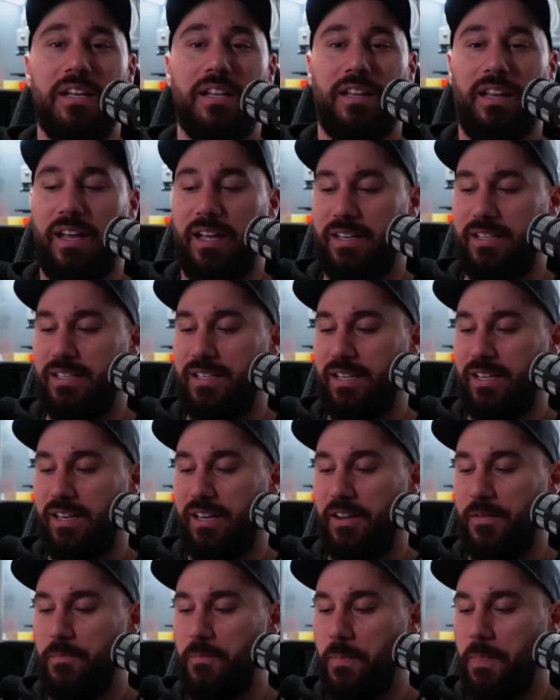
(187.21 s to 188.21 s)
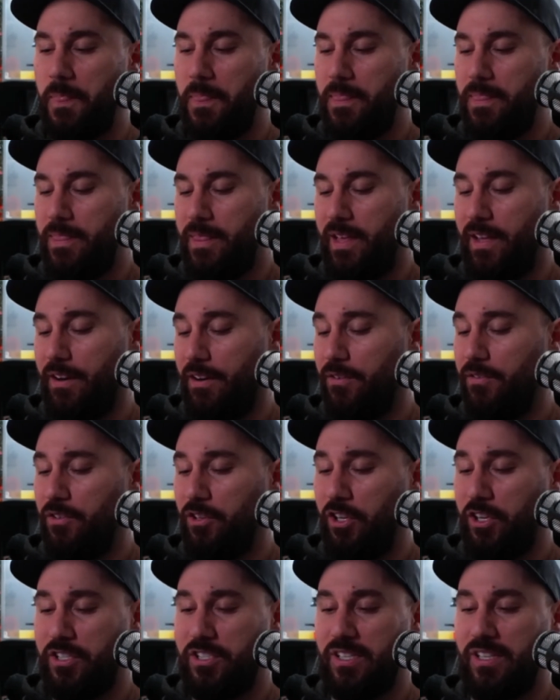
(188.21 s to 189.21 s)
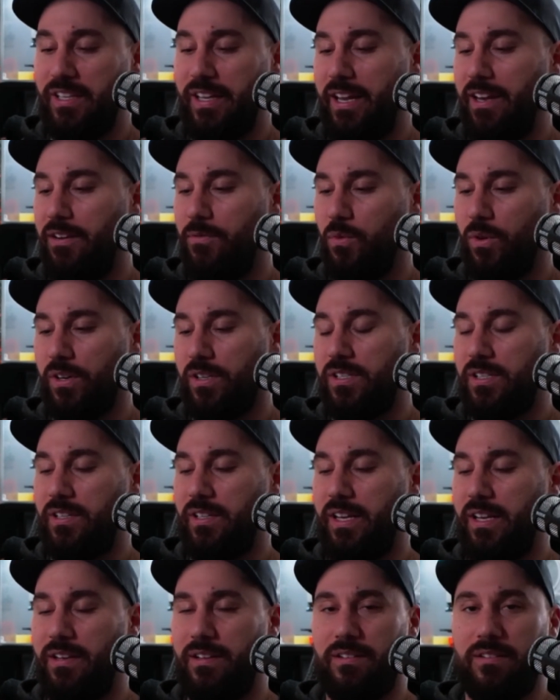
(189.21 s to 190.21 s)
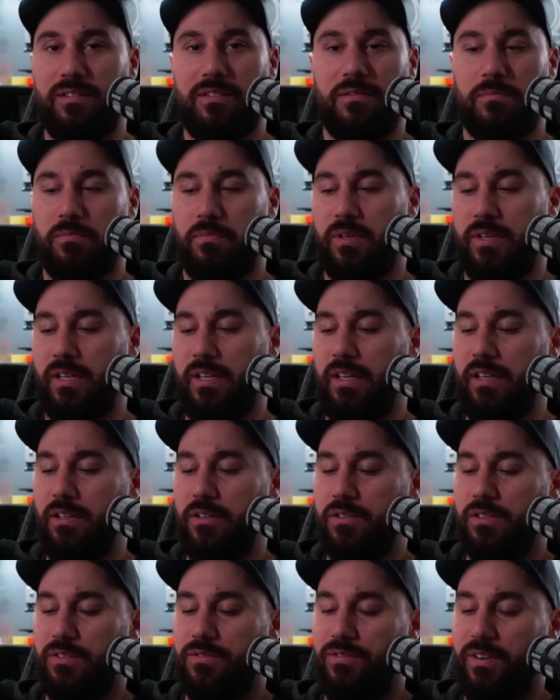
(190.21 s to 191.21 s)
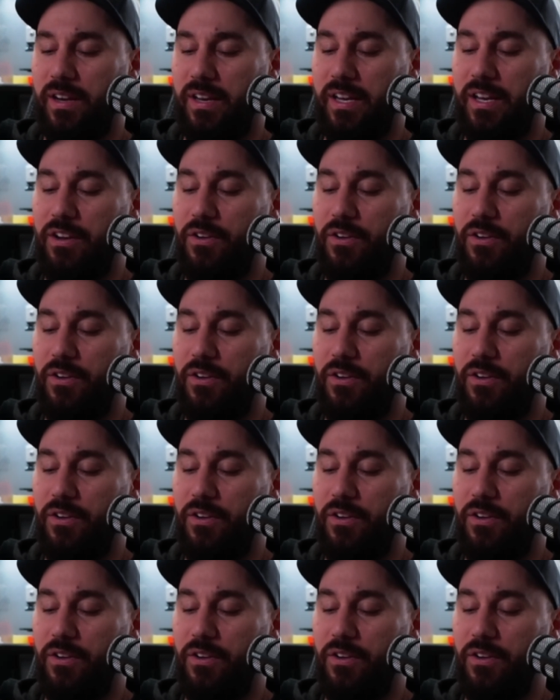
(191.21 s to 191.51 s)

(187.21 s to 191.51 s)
That, I don't know, looks clean, works clean, pretty user-friendly.